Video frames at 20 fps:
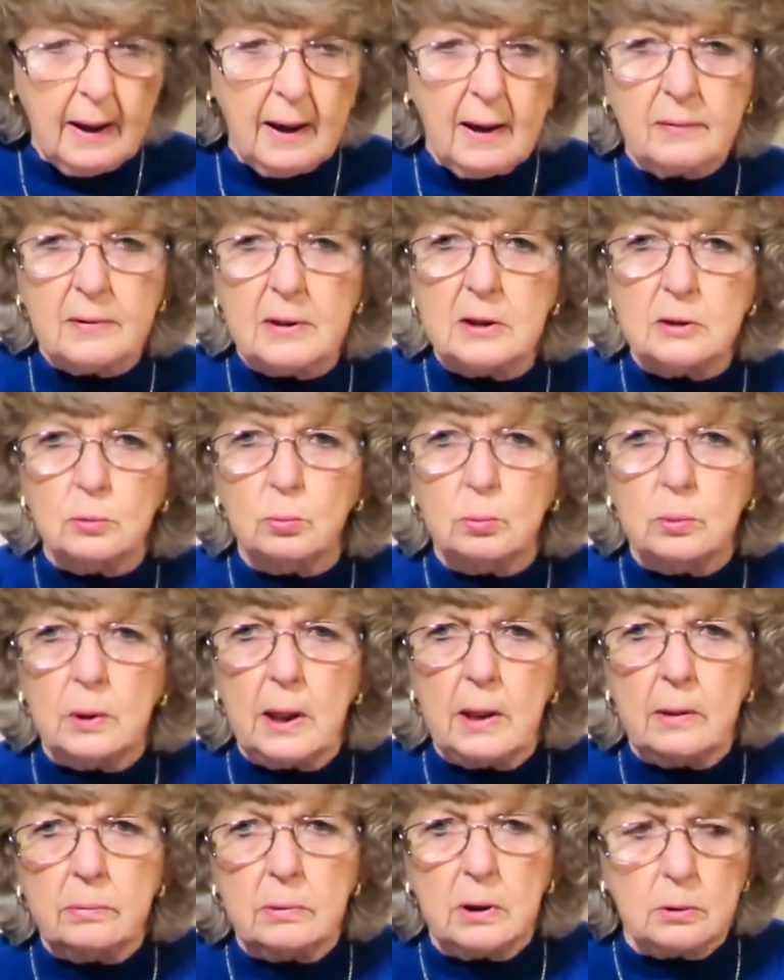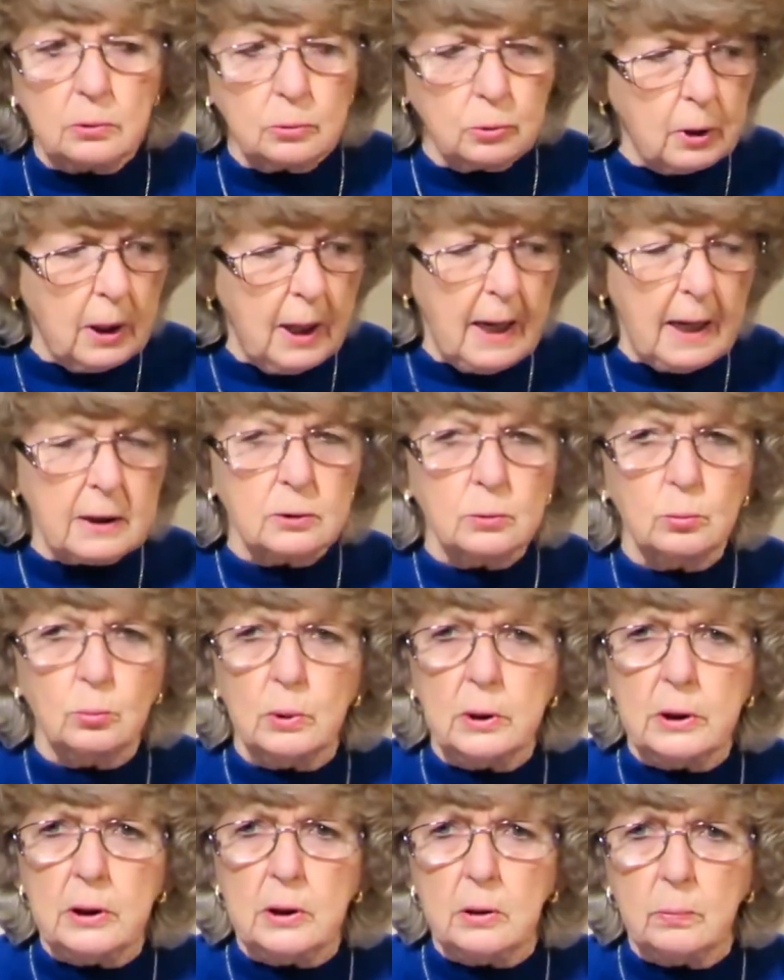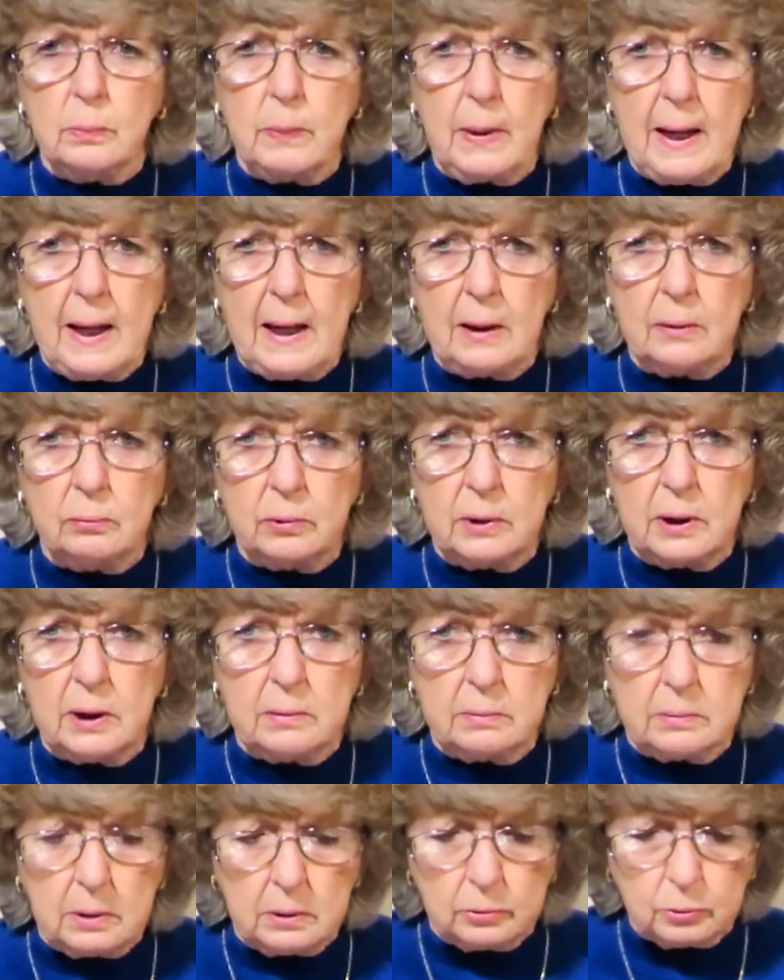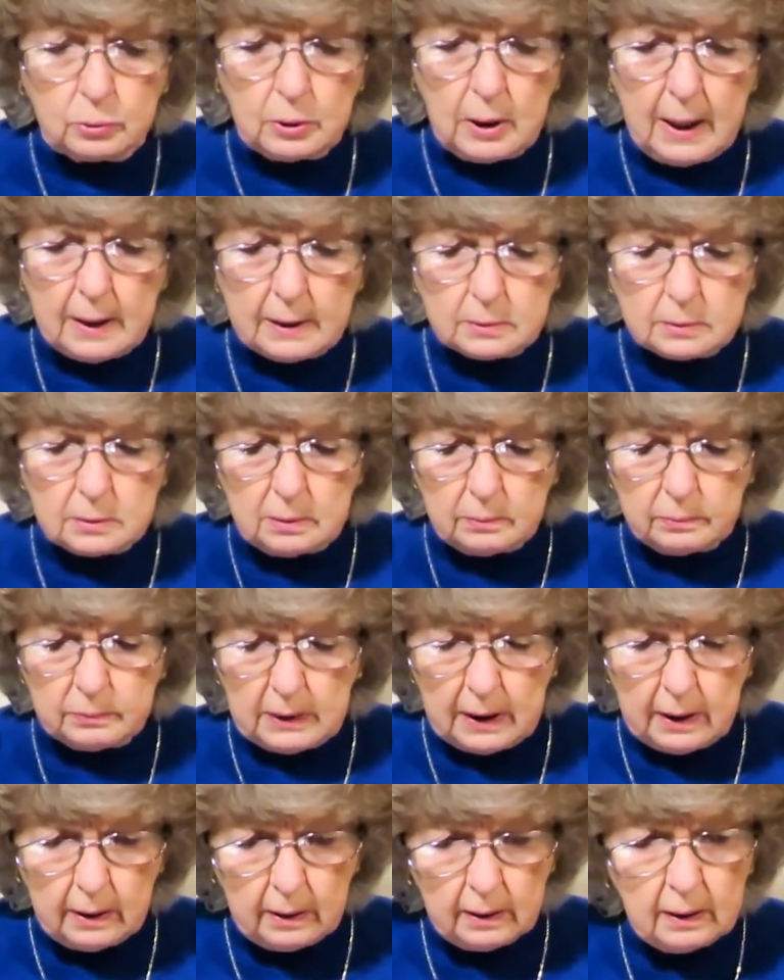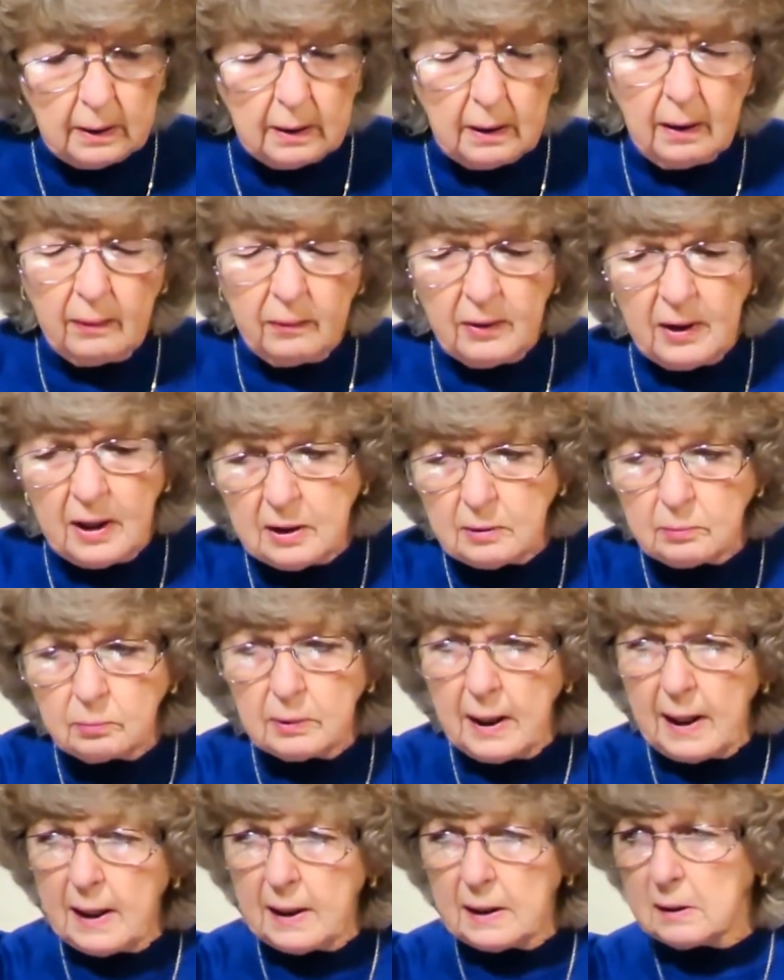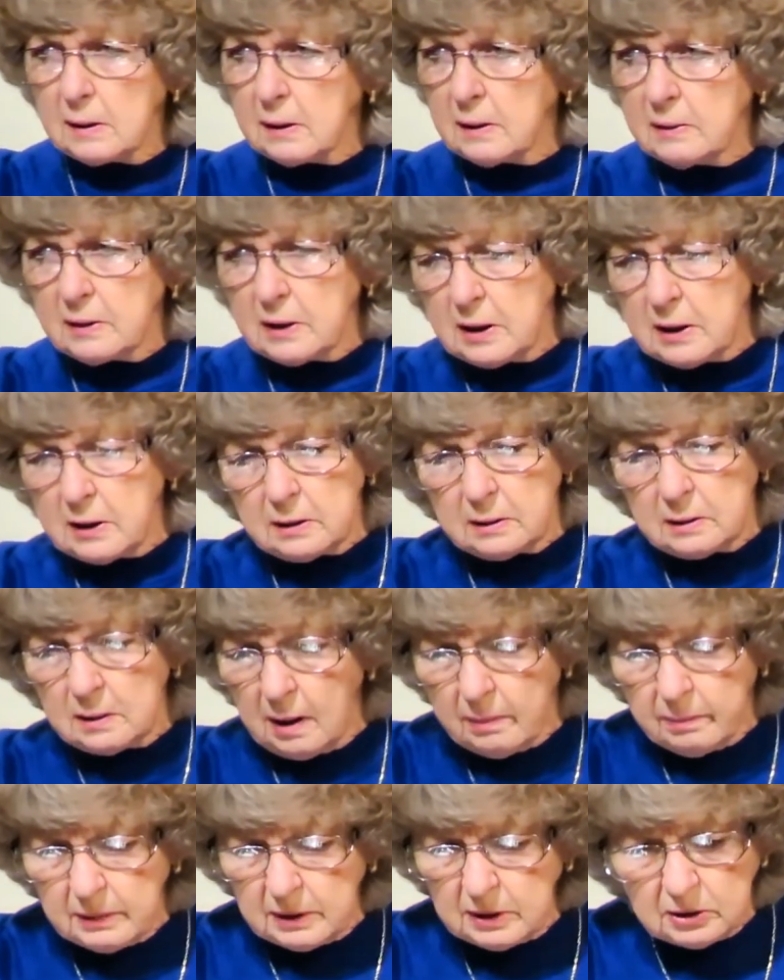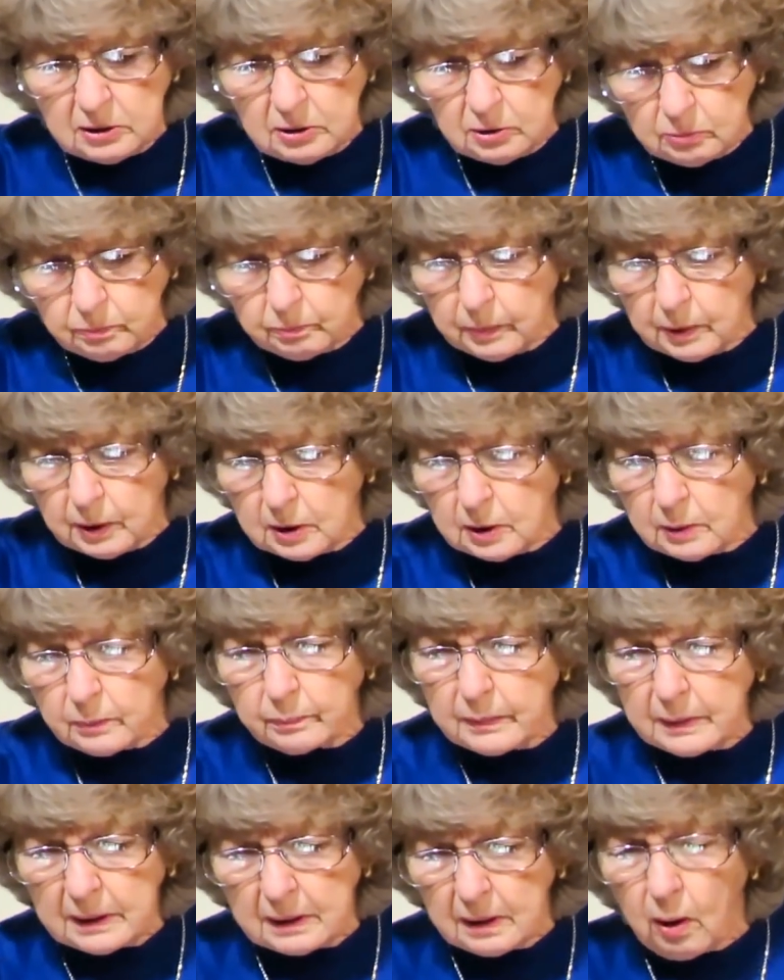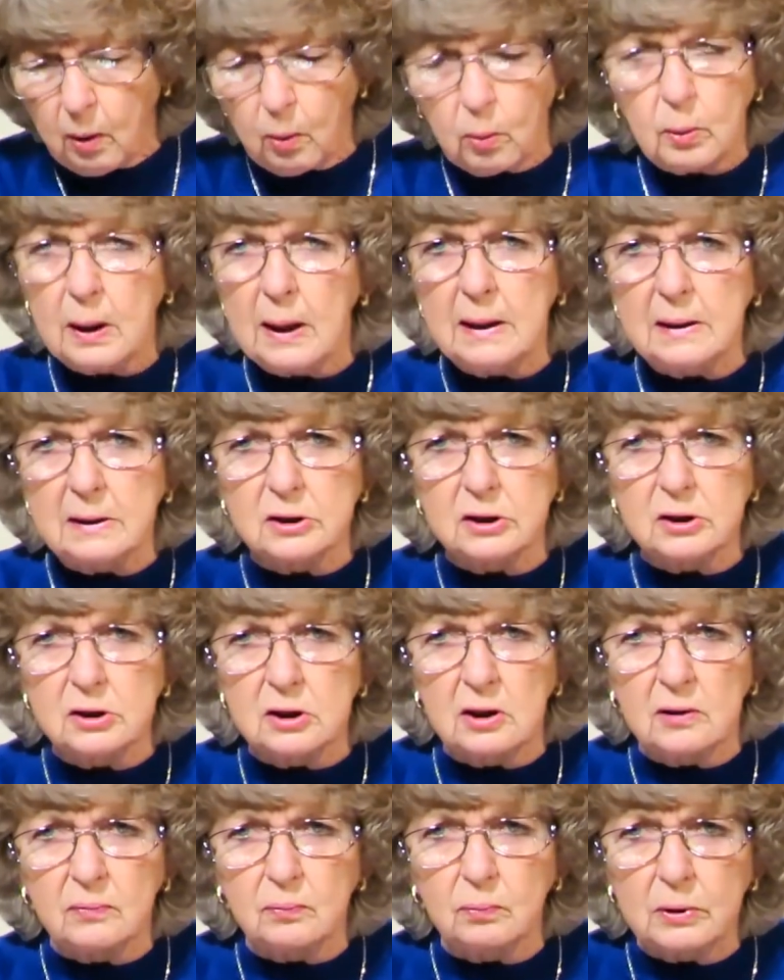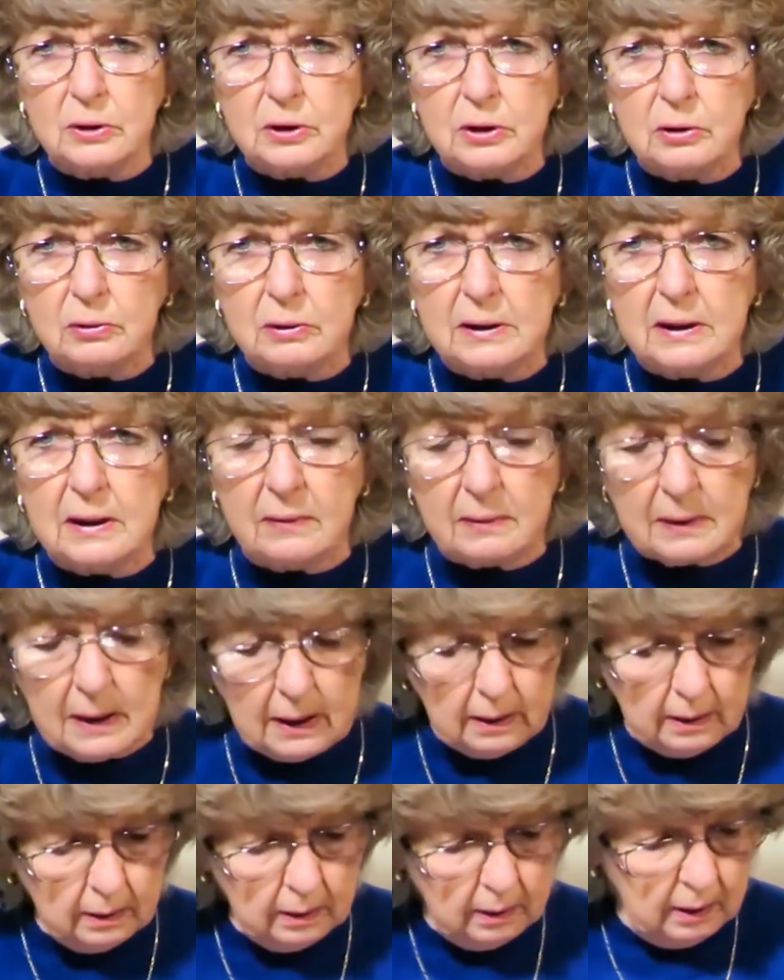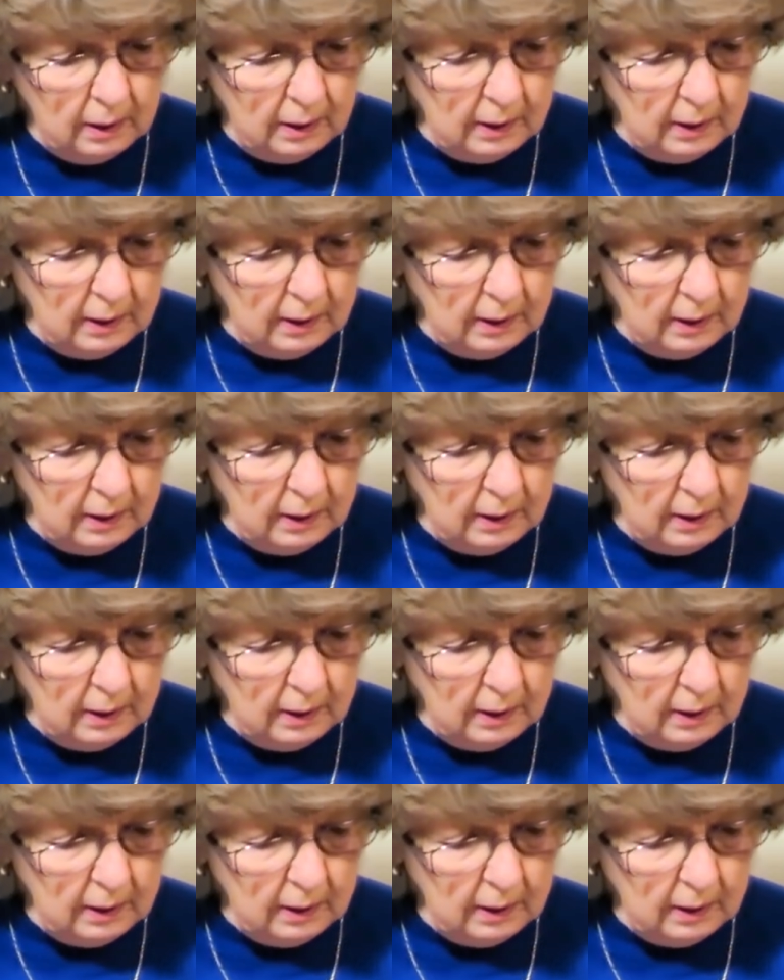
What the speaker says: And there's railroad tracks, real bad railroad tracks up there. They rattle and you bump and all kind of stuff when you get there.